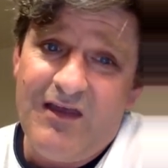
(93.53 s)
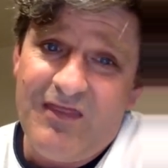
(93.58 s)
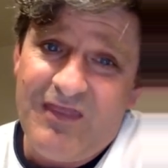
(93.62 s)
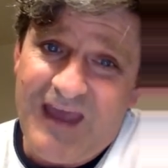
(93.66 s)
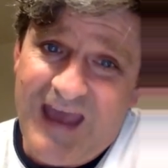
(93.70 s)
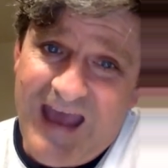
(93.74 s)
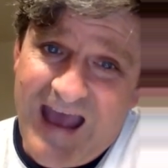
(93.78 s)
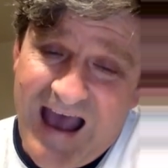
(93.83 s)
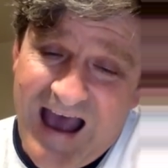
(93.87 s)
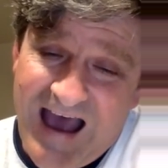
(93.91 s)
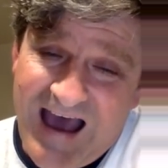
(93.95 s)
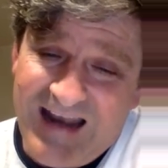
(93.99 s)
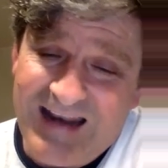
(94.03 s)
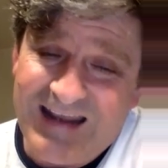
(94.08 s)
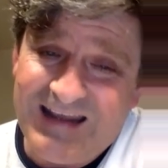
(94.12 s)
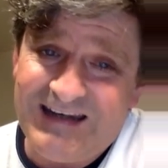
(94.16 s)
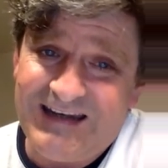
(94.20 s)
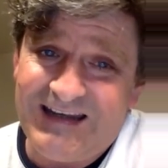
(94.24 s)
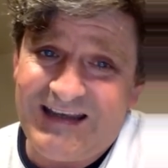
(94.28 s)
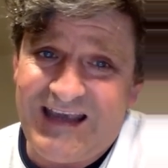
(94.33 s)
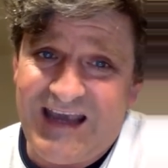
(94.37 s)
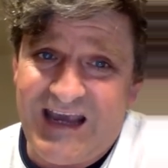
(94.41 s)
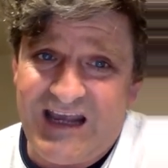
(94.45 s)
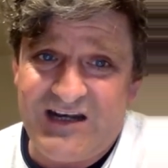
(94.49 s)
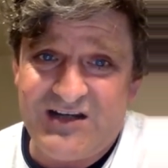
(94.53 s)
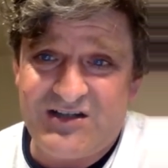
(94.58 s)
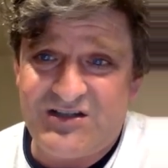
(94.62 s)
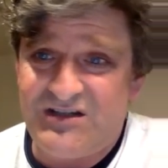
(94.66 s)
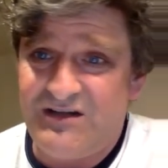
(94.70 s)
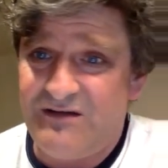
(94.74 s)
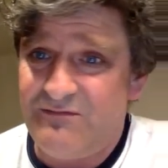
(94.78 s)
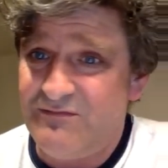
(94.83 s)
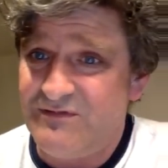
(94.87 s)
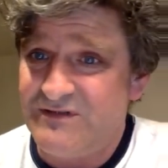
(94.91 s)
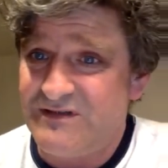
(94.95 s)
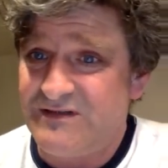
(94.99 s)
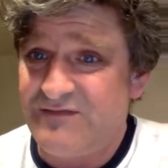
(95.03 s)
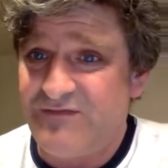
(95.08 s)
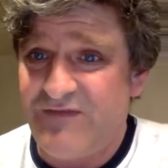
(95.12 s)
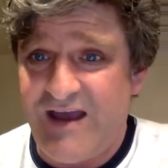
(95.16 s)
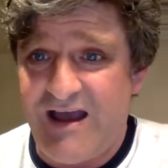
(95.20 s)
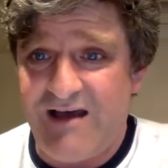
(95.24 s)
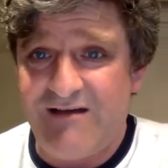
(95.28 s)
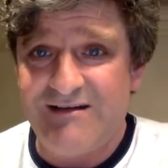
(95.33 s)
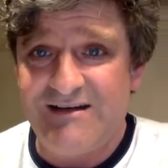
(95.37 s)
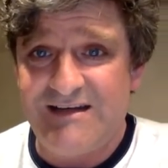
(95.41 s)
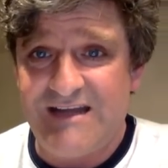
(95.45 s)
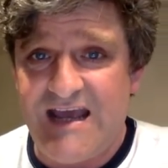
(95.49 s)
They had indicated she was
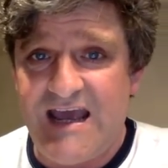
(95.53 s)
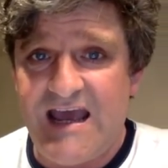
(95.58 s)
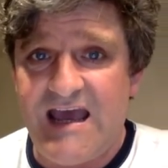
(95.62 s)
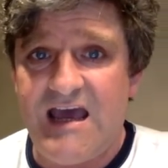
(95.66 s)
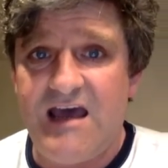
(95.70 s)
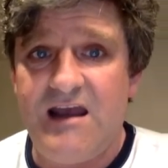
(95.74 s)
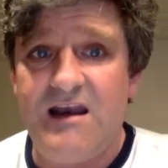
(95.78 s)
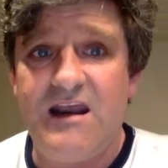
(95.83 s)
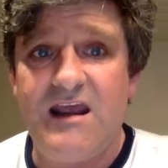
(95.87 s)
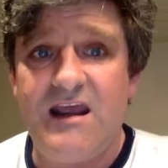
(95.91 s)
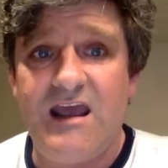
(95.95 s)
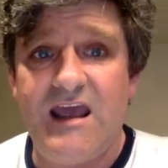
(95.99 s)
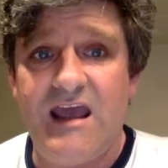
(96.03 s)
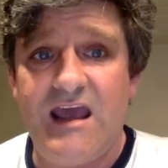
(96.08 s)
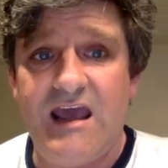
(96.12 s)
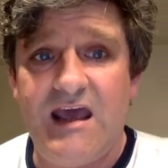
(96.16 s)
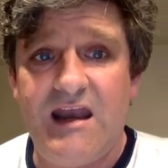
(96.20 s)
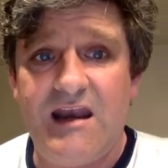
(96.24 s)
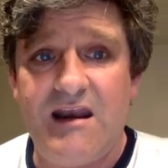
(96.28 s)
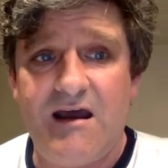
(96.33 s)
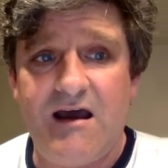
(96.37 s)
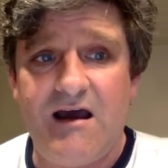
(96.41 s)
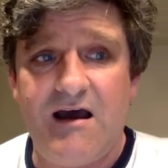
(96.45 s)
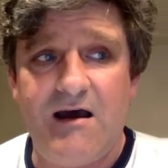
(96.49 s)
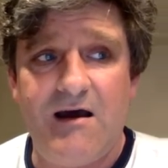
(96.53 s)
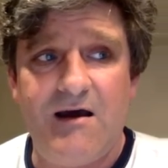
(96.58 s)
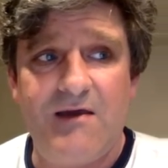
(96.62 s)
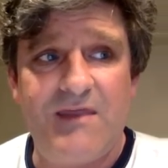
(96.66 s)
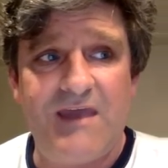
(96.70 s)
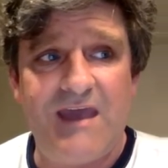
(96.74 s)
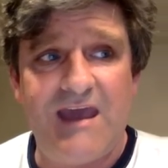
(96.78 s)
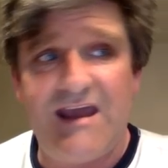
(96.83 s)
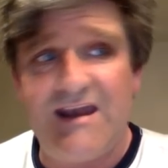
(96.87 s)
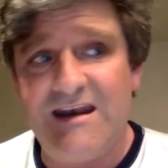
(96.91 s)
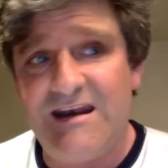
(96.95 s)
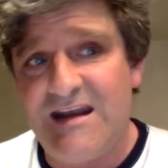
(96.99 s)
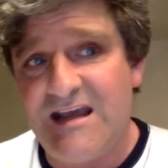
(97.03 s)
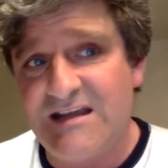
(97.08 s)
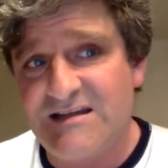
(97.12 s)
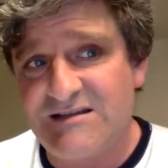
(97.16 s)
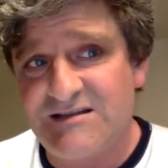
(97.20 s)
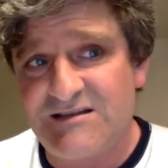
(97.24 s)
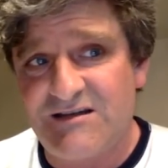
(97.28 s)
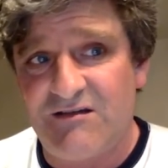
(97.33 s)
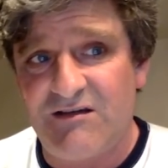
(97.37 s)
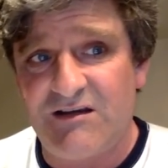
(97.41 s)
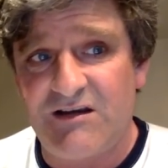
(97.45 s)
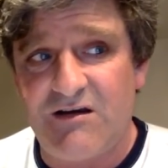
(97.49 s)
found dead, and uh, they hadn't
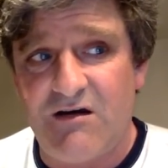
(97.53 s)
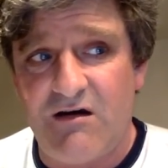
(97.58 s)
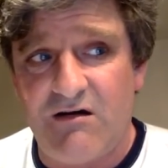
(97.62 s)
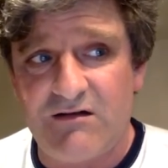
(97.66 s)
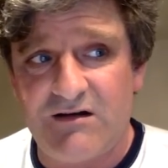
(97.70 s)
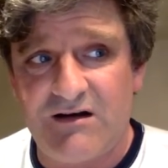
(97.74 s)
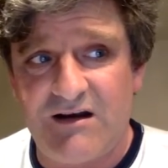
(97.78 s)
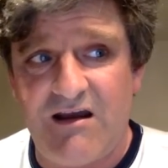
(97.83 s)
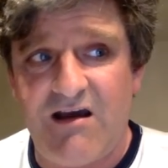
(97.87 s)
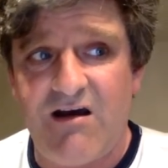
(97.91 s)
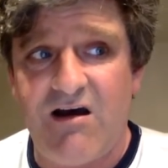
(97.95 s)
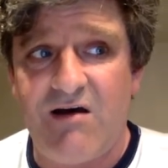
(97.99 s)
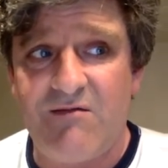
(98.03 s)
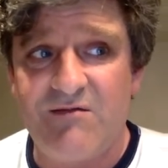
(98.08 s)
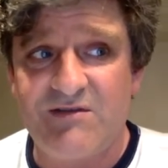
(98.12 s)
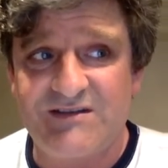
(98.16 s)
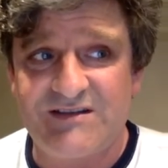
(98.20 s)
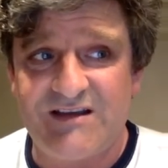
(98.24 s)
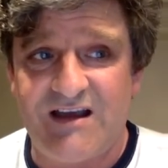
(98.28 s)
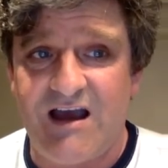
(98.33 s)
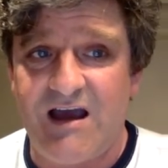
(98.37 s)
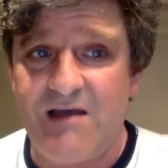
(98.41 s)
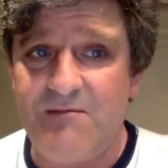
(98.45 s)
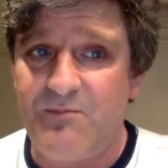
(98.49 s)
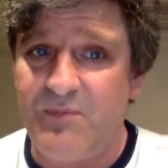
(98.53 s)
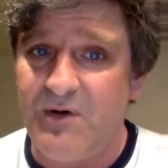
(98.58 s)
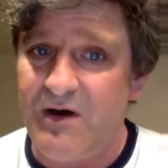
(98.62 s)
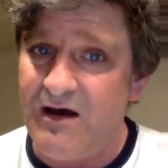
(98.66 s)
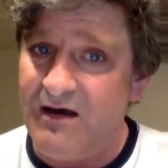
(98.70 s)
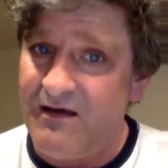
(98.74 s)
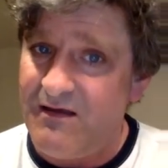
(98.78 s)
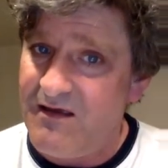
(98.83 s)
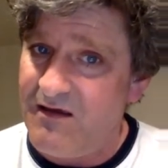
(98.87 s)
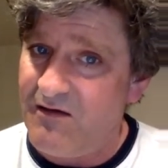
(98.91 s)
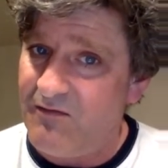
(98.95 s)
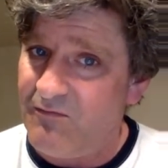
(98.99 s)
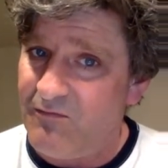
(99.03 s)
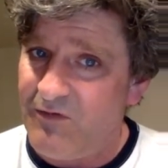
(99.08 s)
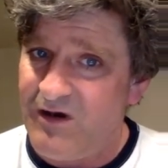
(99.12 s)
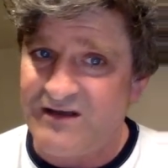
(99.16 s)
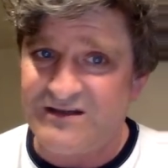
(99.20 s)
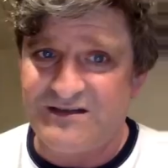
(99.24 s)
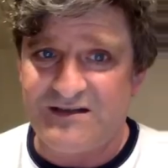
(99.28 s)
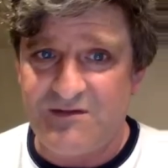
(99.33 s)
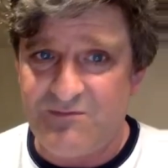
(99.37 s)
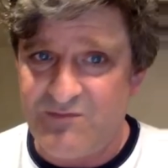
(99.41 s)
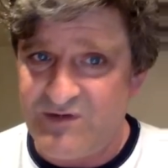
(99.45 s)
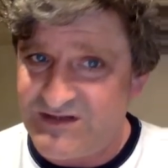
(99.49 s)
necessarily called it a homicide, but it
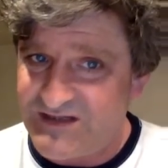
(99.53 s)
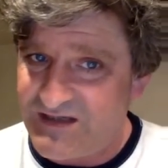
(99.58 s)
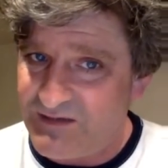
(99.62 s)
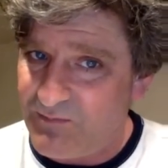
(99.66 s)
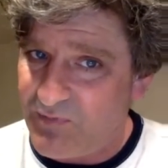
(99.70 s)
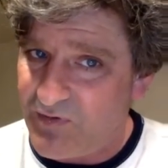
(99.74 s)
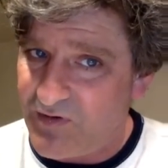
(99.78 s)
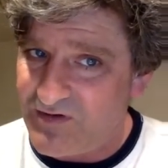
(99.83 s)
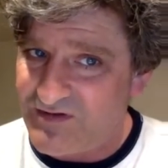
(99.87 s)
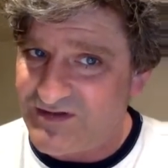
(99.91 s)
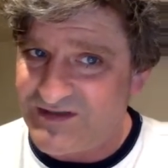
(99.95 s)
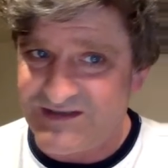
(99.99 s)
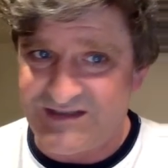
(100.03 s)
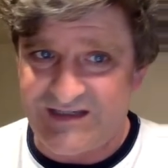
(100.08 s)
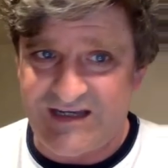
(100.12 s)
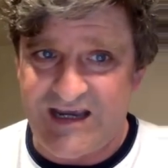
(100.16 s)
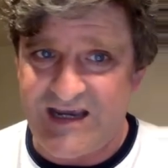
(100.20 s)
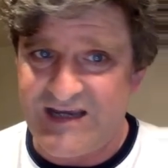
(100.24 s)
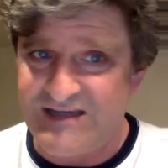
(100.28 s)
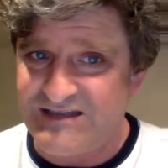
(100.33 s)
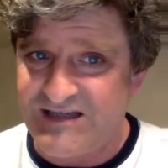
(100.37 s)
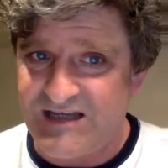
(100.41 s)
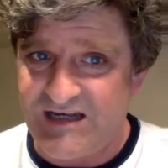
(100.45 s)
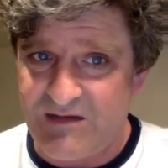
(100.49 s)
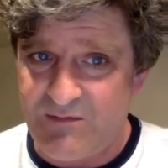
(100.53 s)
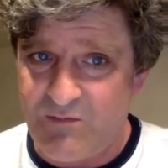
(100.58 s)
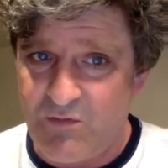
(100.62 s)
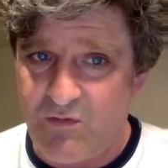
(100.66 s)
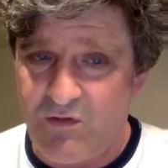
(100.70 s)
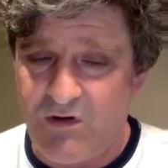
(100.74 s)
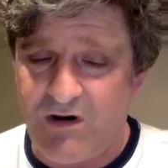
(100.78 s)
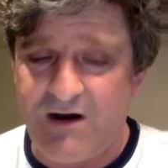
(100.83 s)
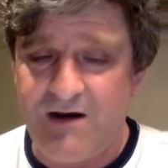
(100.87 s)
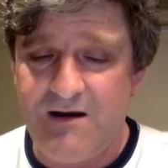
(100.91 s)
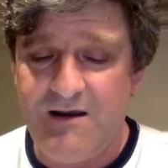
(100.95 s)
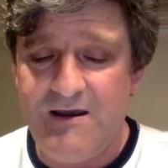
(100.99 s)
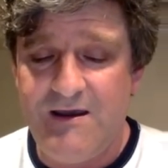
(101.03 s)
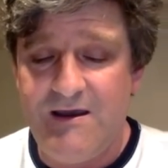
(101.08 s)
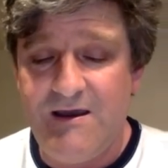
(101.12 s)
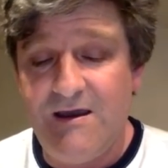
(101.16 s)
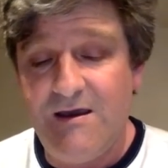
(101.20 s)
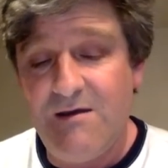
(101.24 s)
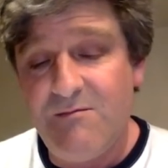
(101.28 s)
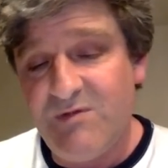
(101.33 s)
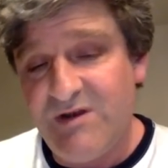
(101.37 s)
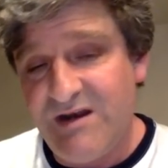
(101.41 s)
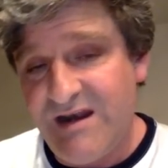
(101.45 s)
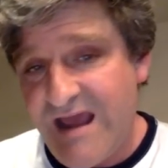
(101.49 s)
wasn't a missing persons case anymore.
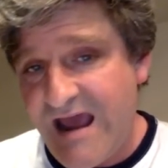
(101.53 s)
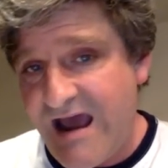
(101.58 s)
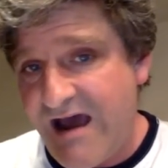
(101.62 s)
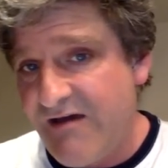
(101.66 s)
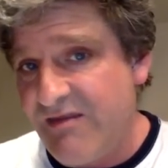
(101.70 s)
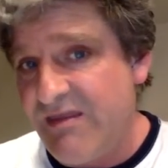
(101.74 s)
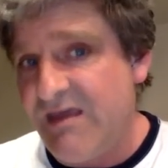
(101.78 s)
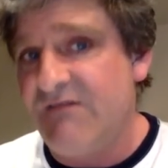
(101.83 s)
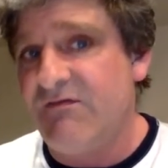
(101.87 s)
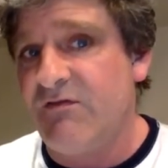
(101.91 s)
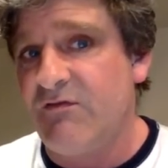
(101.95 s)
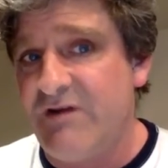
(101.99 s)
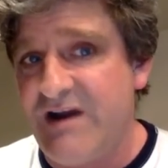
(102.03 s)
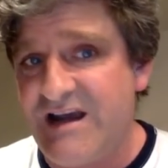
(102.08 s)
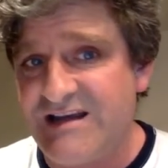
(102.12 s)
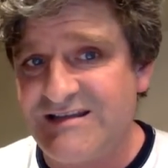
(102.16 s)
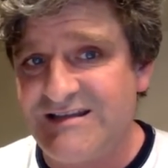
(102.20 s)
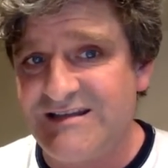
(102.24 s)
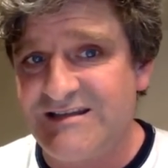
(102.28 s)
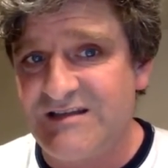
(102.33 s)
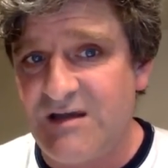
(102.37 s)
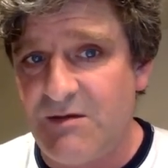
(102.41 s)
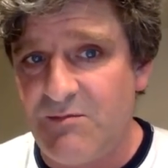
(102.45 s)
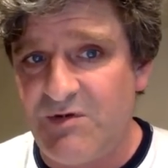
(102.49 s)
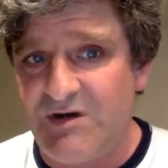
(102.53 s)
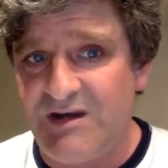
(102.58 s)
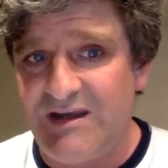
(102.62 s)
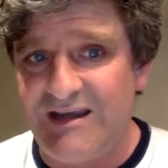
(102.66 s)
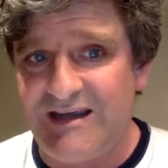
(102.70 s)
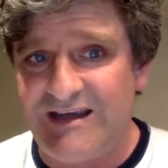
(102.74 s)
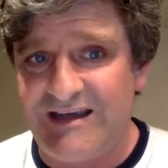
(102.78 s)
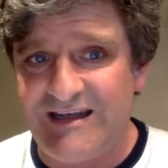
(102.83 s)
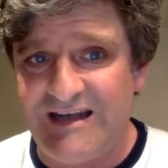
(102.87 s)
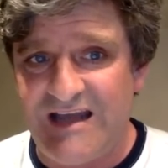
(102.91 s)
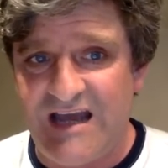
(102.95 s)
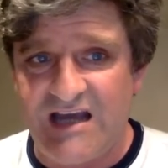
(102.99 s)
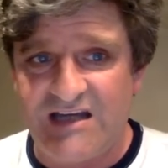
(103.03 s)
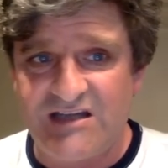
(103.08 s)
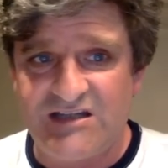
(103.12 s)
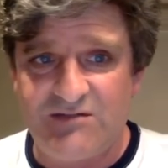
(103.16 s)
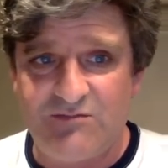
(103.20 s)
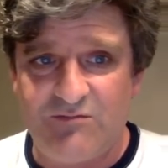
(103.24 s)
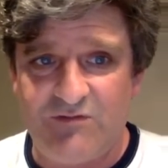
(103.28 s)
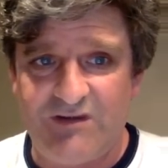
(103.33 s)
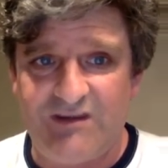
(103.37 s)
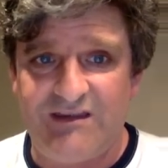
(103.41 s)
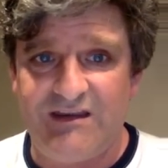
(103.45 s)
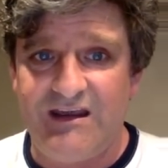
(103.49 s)
But now they've arrested somebody in
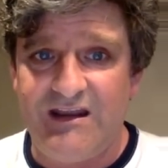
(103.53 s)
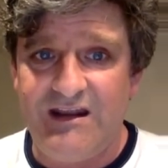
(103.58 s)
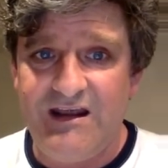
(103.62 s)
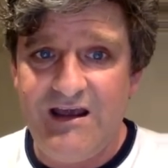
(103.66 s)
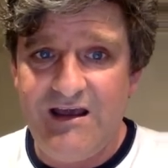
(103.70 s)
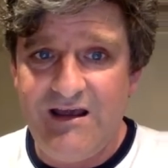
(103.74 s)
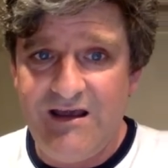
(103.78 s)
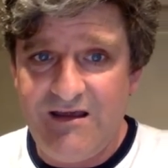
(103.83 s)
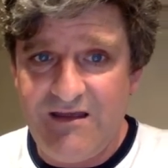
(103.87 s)
connection with it.